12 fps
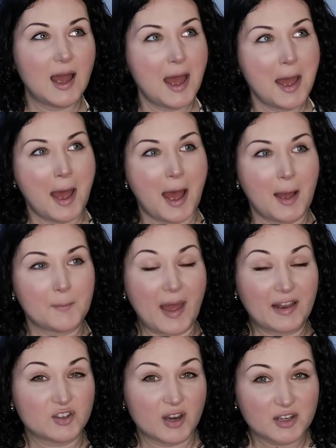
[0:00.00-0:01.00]

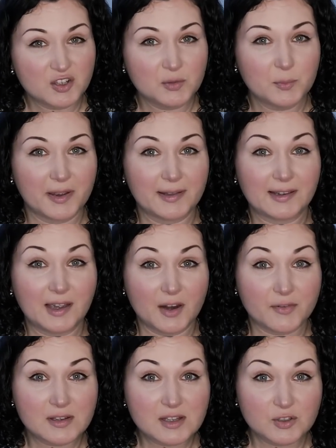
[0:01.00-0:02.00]
and judging by the
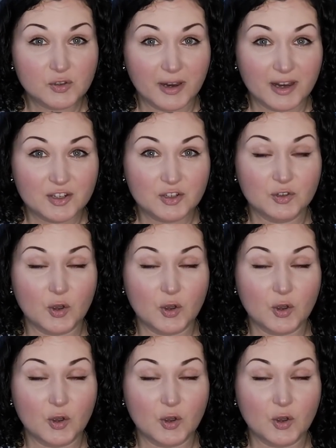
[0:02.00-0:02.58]
current situation